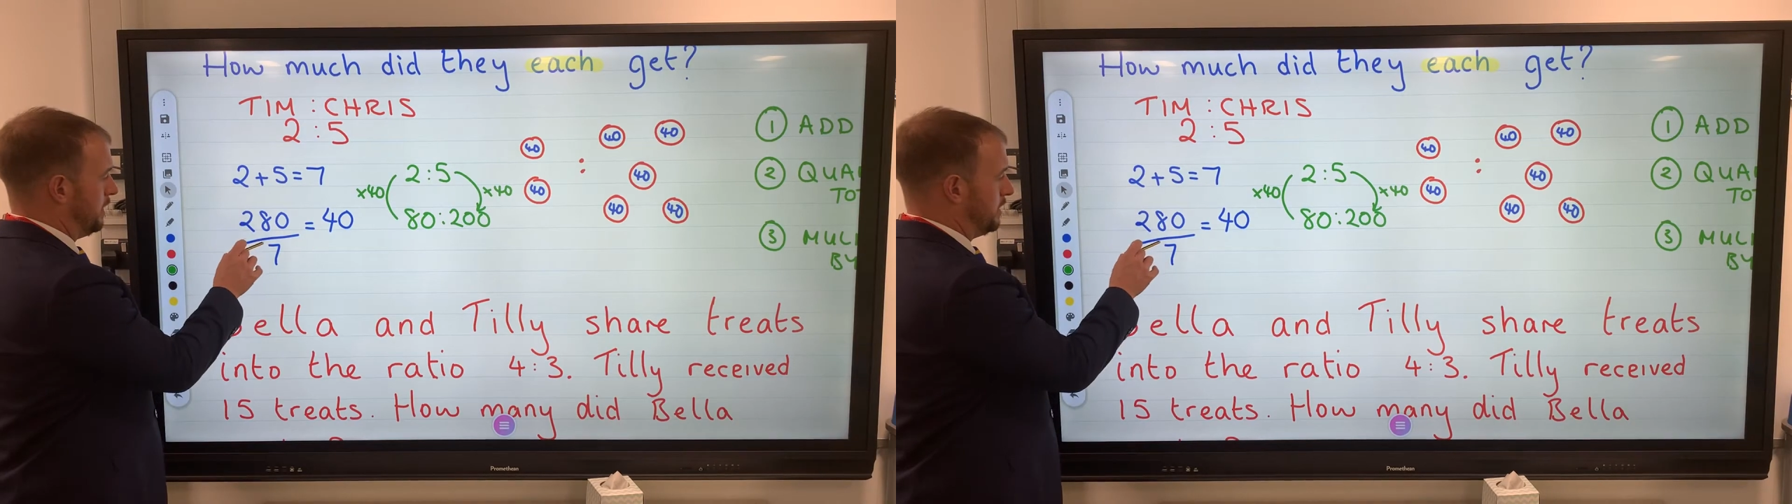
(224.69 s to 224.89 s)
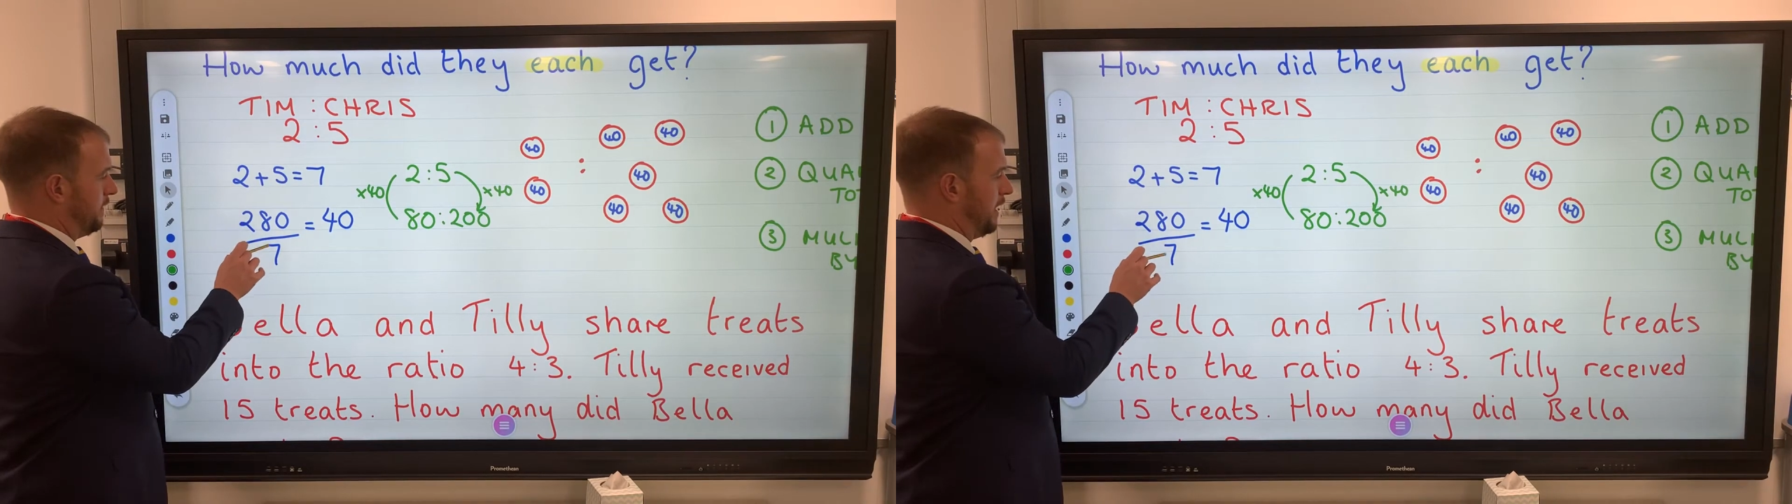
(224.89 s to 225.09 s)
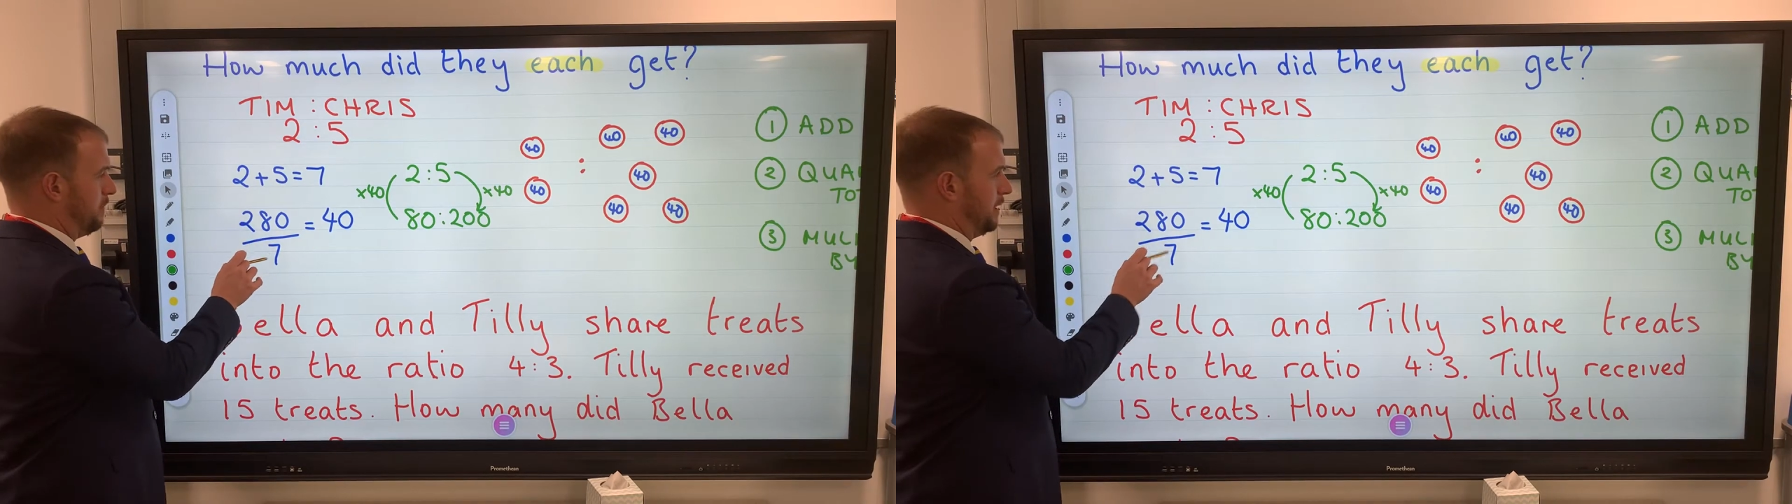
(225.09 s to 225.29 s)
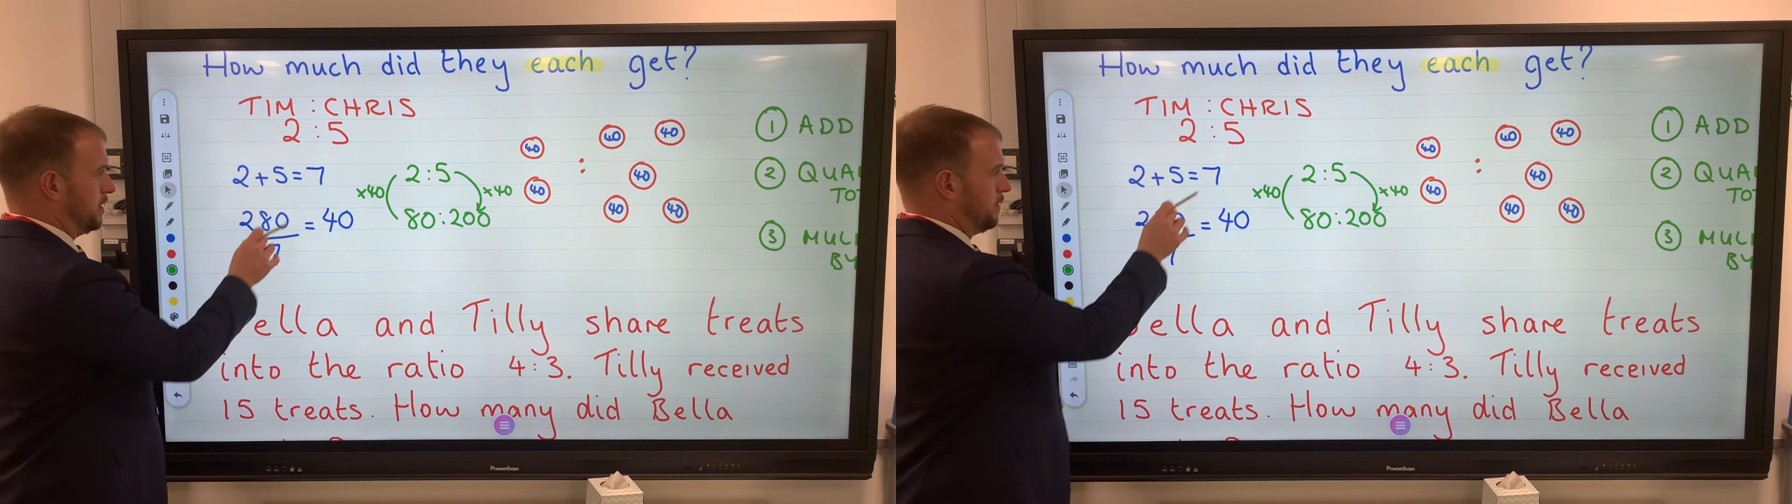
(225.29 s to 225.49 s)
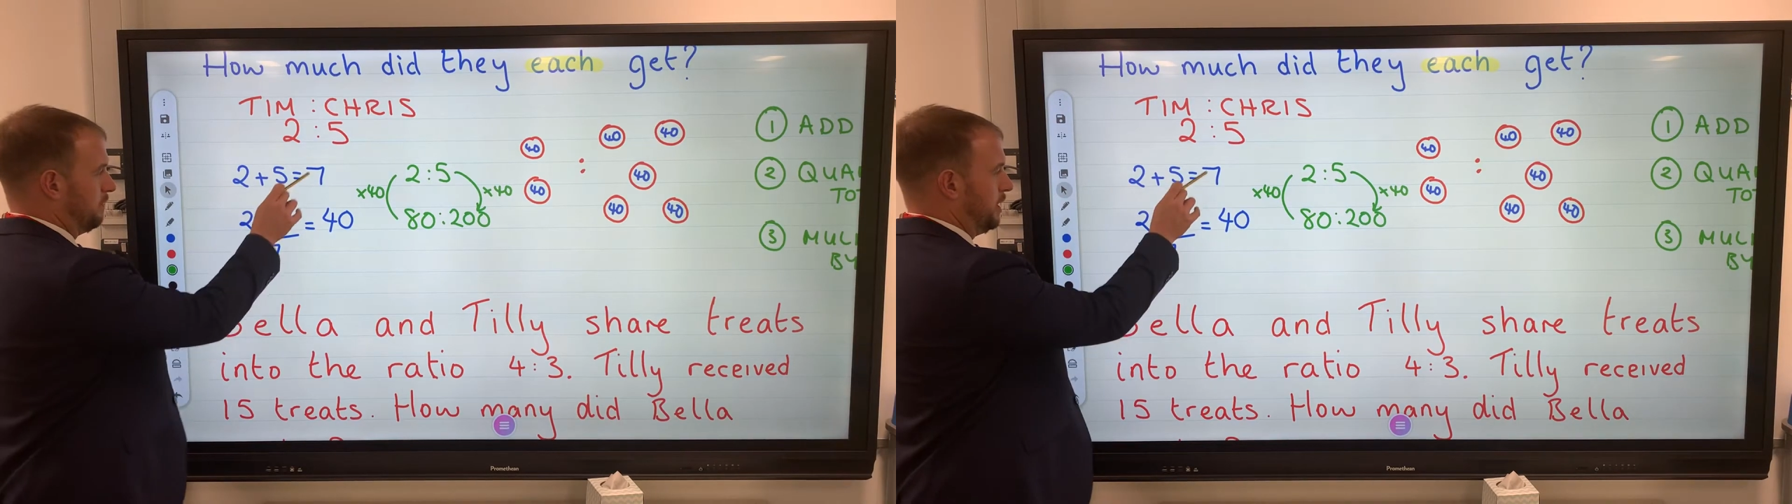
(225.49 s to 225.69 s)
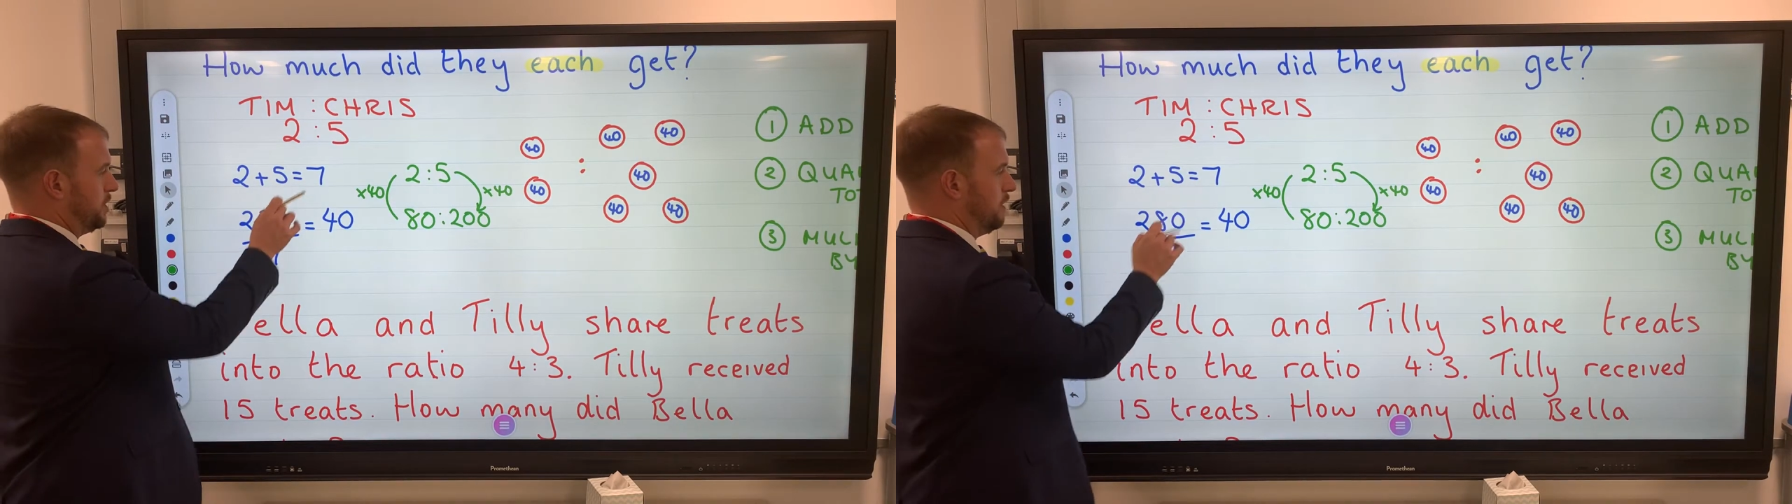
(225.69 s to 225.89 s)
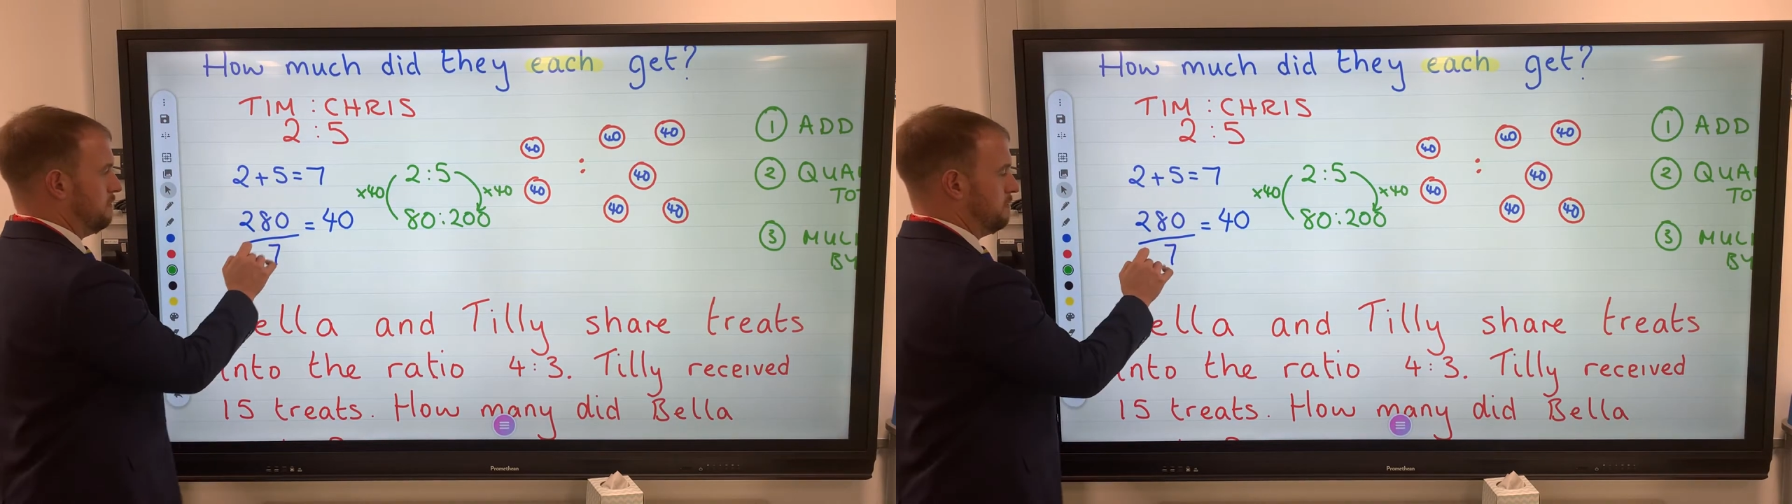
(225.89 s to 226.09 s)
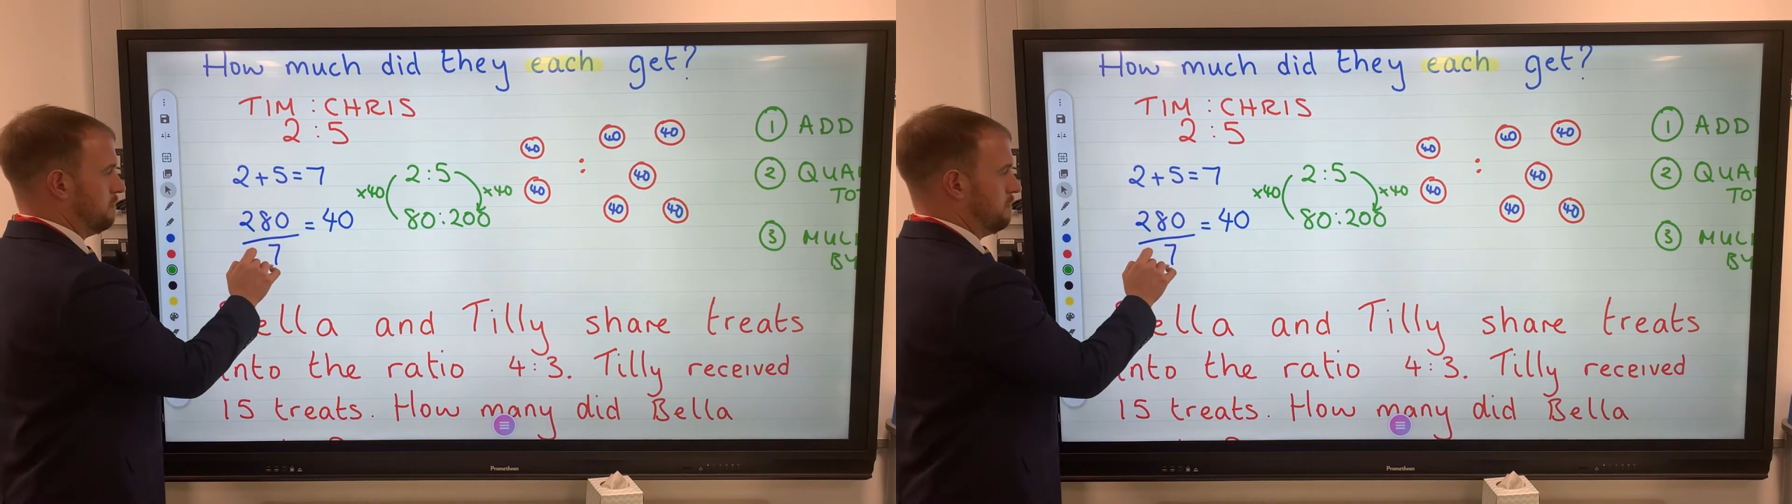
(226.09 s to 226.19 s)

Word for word: divided by total ratio,